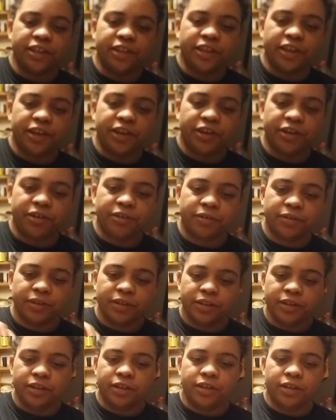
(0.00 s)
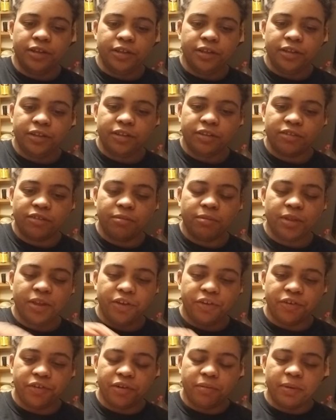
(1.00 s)
though something
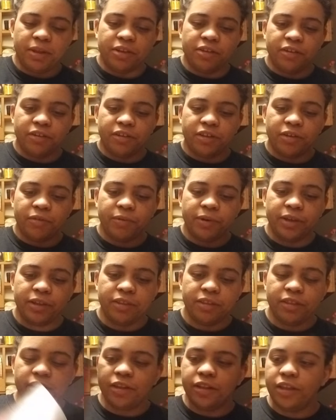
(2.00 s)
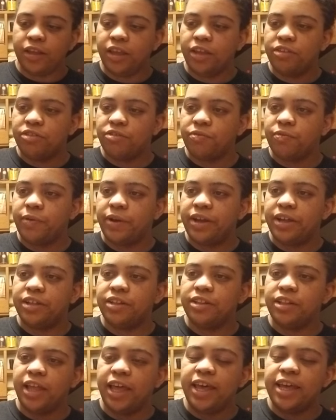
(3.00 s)
you're going to be dealing with as
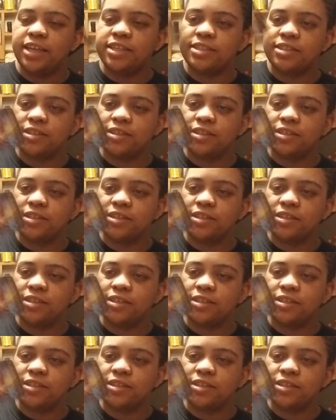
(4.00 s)
well as